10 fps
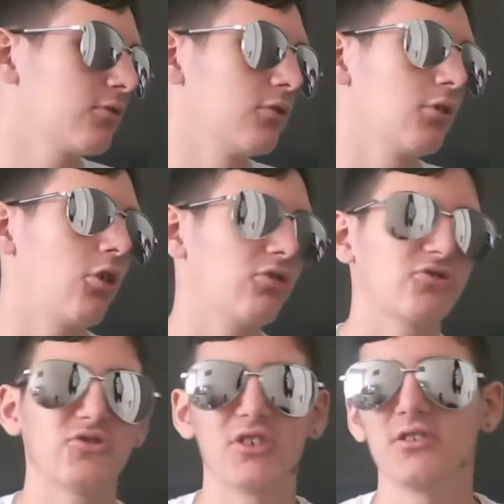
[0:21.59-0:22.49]
a lot
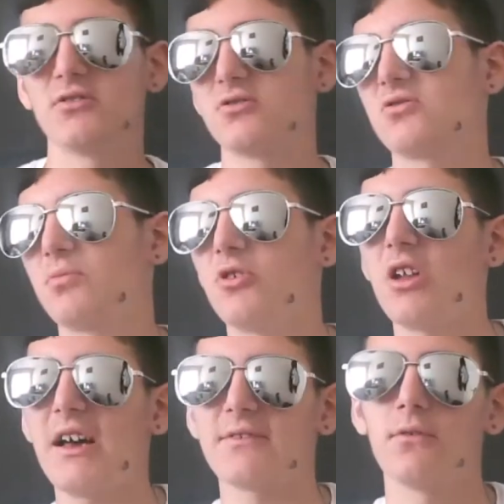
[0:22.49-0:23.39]
since
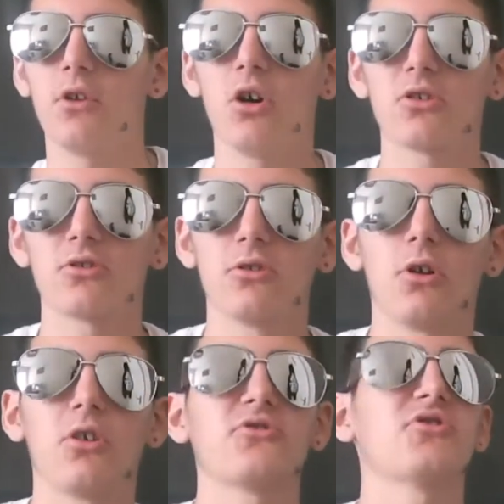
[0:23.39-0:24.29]
last vlog, a
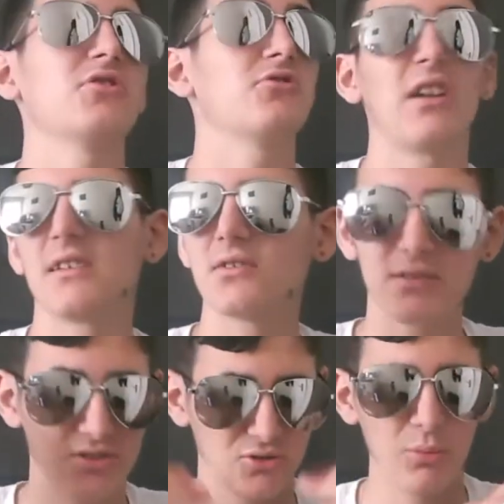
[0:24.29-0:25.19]
lot since you left the
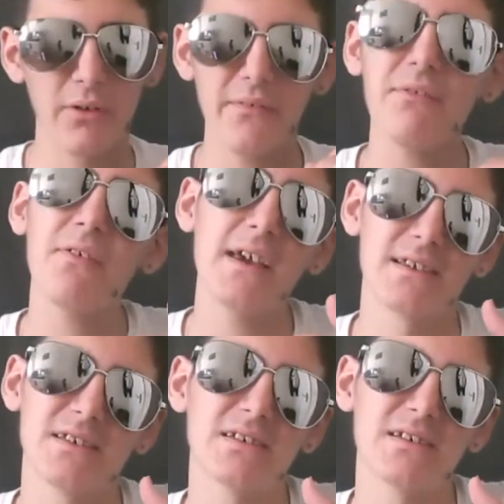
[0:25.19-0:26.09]
storm of a faith,